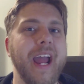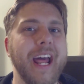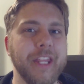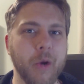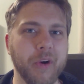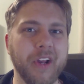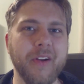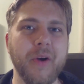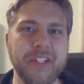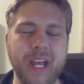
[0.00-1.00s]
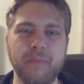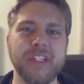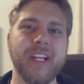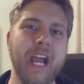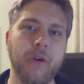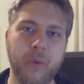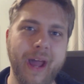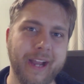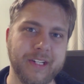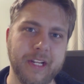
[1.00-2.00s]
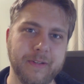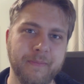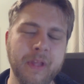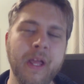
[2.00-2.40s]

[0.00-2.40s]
and they were going to attempt to counteract it.